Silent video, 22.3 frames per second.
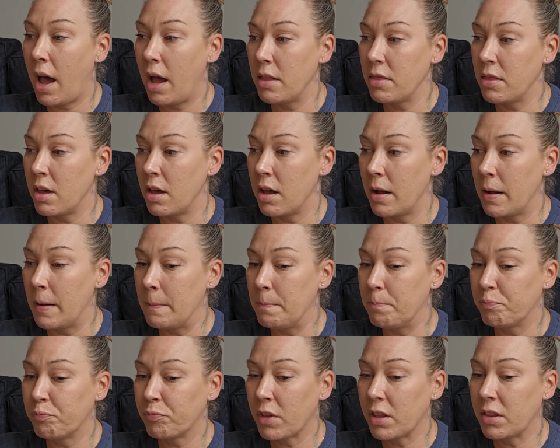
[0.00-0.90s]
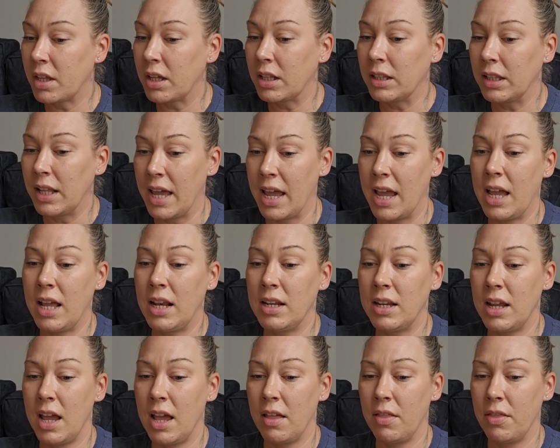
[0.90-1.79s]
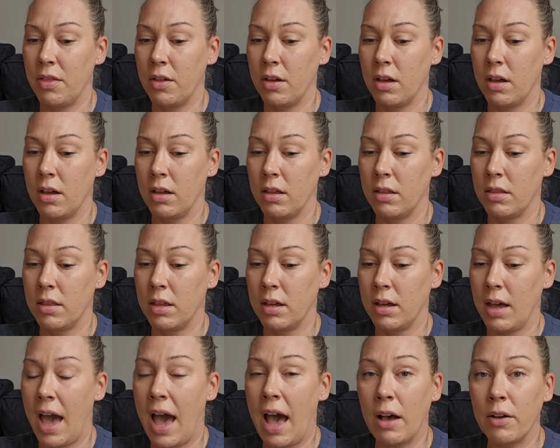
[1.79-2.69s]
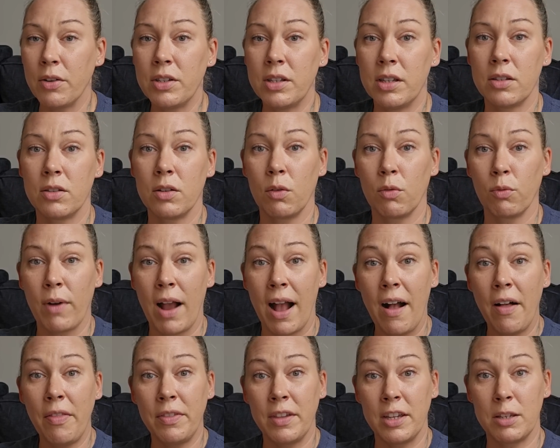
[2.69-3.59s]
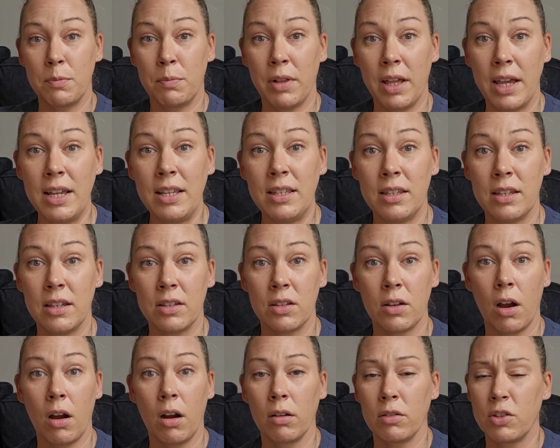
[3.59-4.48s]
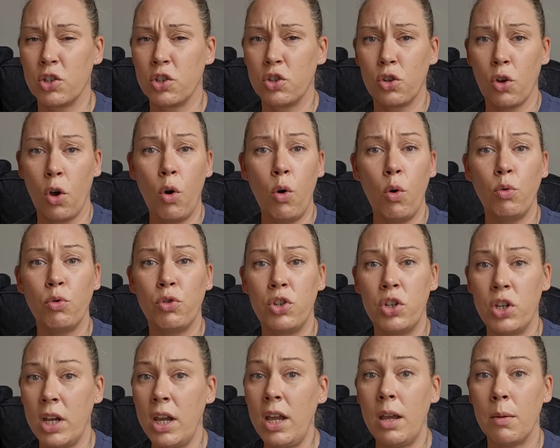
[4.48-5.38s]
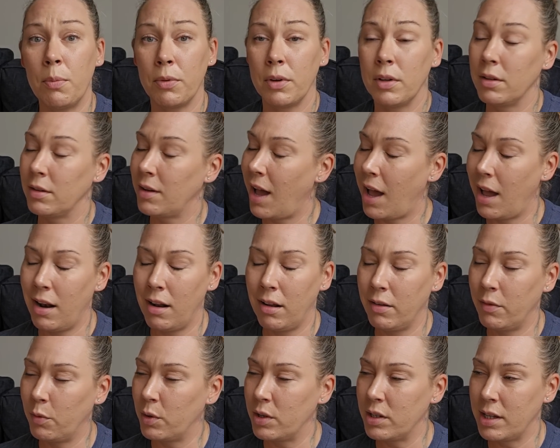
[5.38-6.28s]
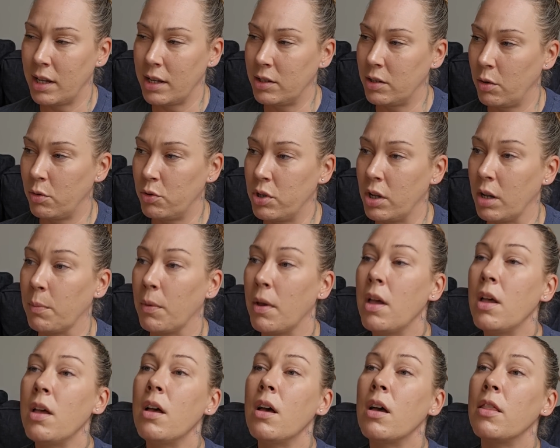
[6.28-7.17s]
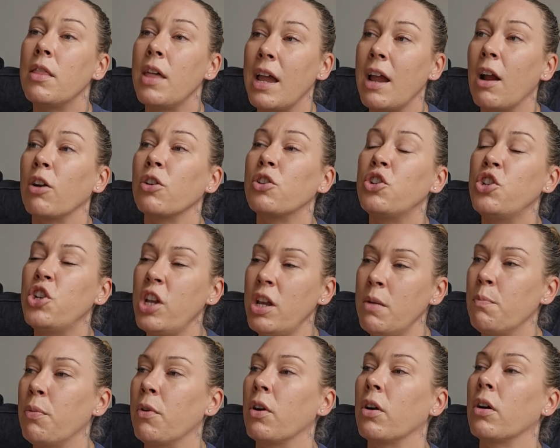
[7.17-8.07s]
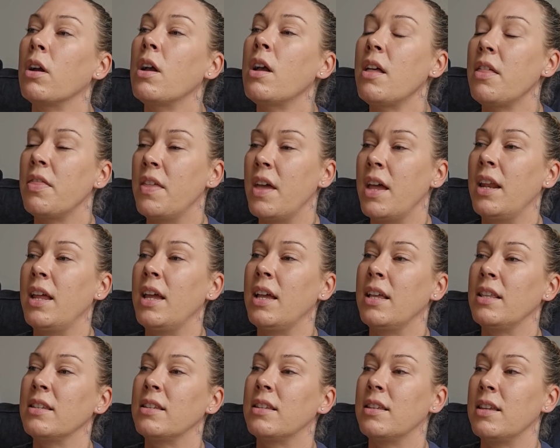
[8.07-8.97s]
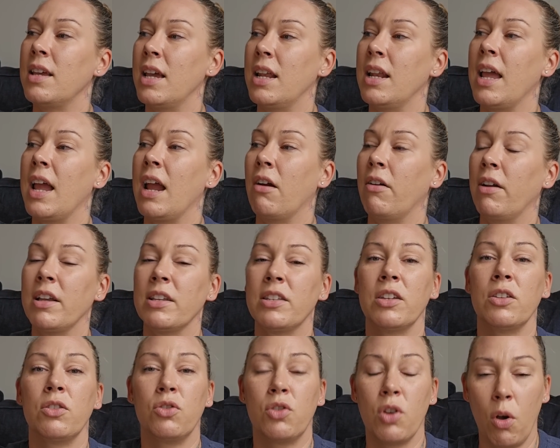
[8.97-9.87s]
the the land and the the houses around these places are so cheap. I don't even want to say so cheap. They are cheaper than in in areas that